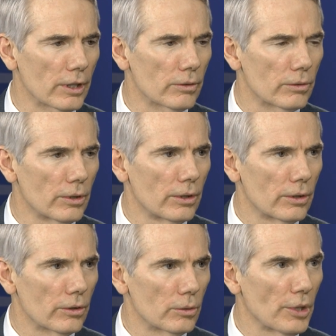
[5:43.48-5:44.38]
and
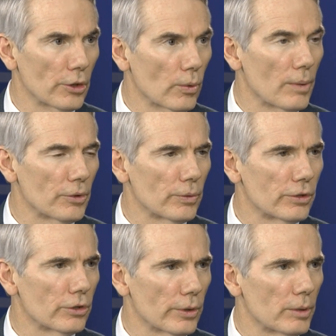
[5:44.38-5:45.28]
the better weaponry
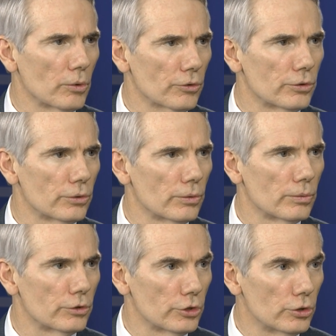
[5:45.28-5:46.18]
that they're able to,
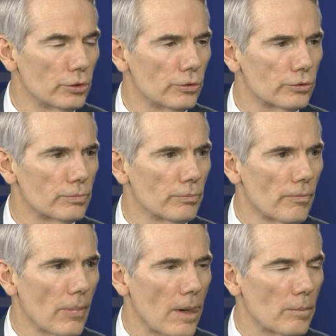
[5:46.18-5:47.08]
to use,
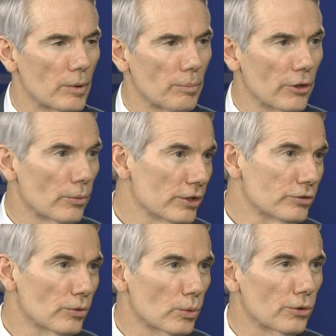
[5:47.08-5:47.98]
but by the rest
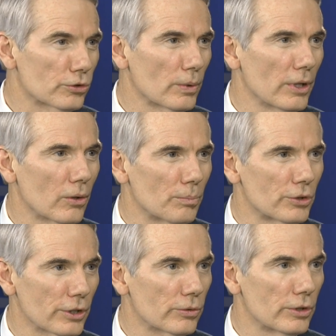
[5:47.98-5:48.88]
of the world as well,
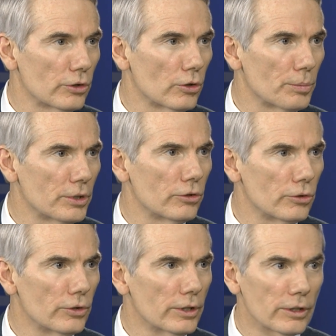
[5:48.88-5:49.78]
particularly the European
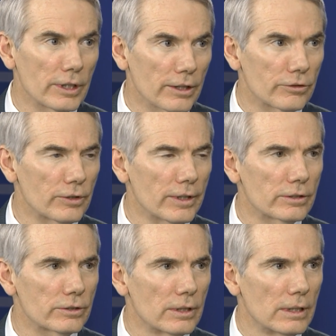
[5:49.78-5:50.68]
Union and the United
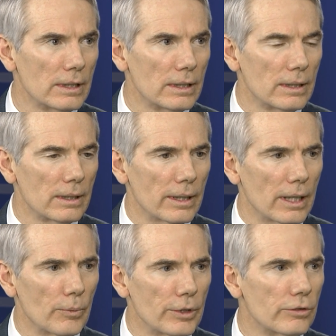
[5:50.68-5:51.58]
States.
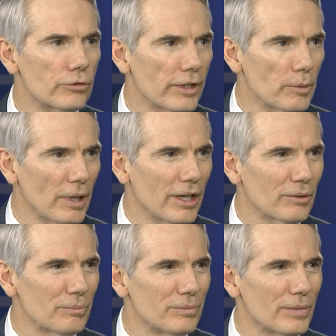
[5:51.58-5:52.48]
And we need to stand by
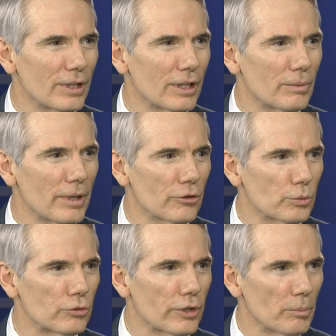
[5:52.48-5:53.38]
them uh, as
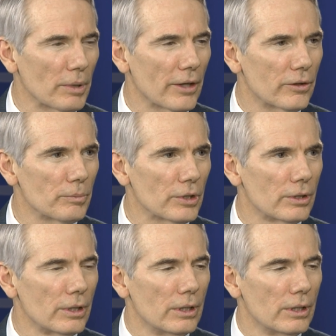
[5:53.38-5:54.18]
we stand by them and